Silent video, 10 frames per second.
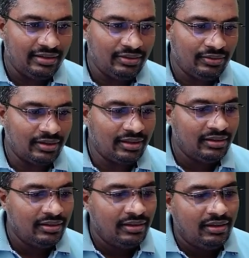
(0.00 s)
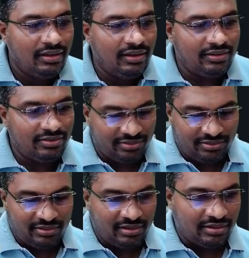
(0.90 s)
Okay,
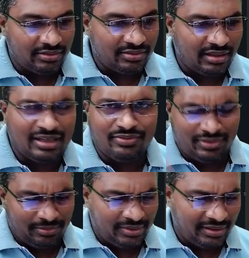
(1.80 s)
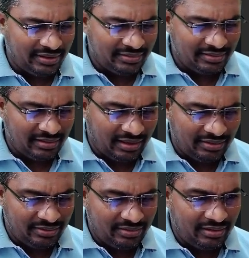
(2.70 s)
let's start from again
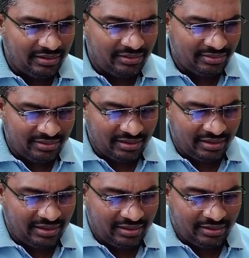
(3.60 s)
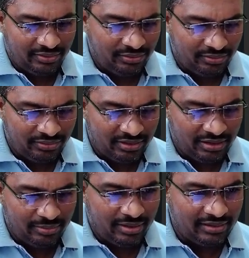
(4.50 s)
scratch. Let's create,
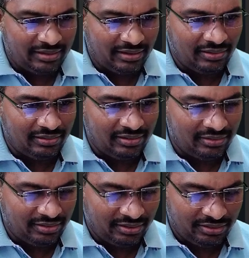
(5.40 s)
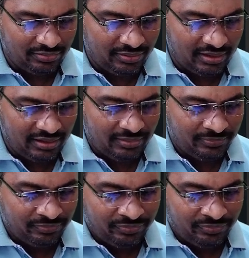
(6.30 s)
schemas and all these things quickly.